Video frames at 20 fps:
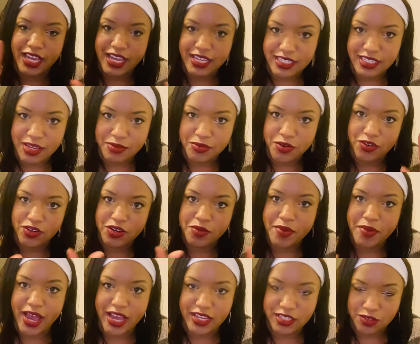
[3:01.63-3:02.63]
I'm going to
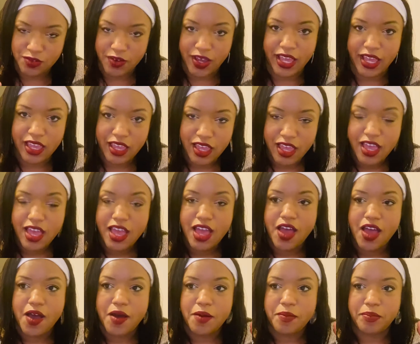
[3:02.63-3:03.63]
pass away.
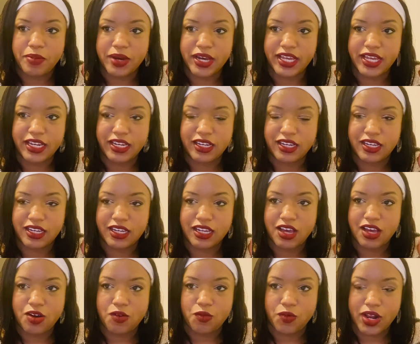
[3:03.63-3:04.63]
But
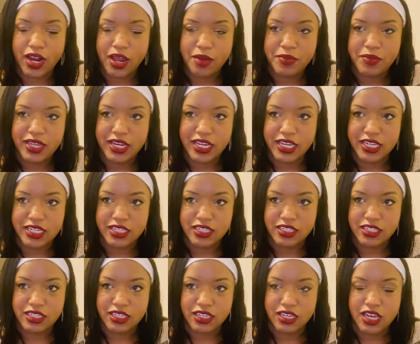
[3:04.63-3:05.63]
what I mean
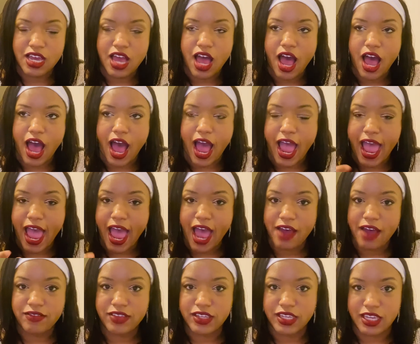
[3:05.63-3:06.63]
is, I
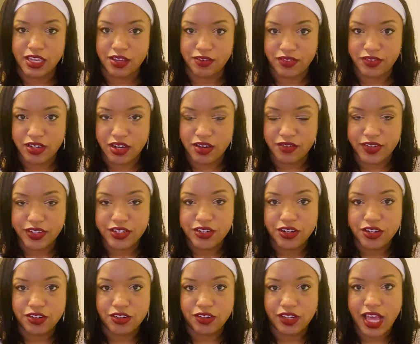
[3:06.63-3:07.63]
have the gift of
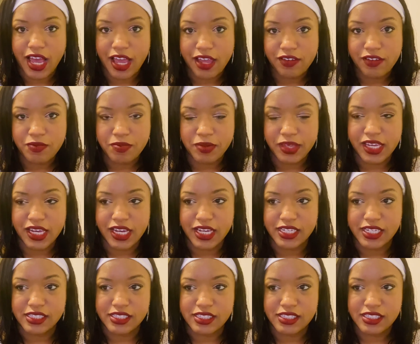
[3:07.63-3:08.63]
eternal life
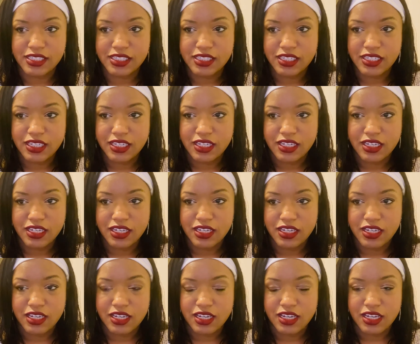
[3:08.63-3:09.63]
because,
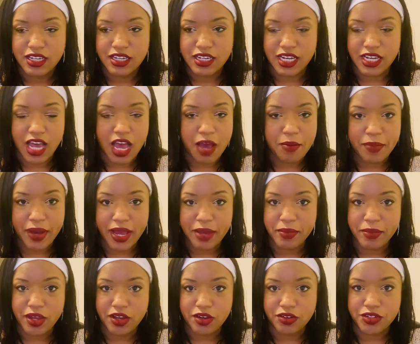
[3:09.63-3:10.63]
not by
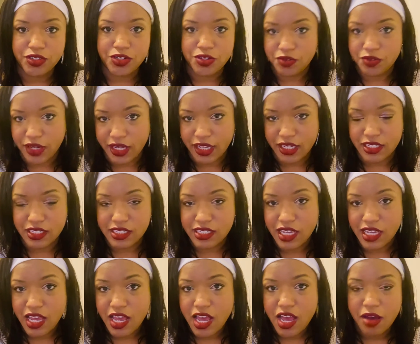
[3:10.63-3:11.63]
my own doings,
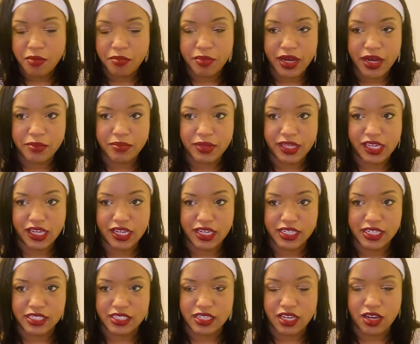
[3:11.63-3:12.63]
but
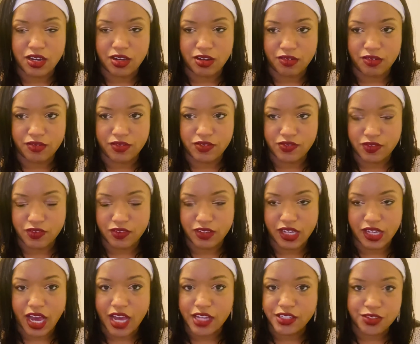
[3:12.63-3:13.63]
because of
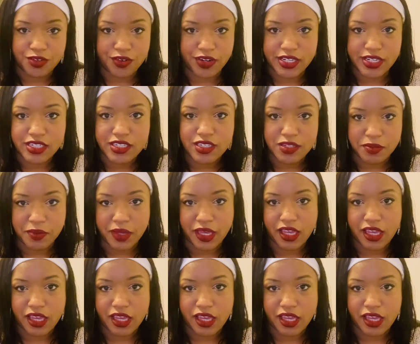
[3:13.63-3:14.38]
God's grace to me.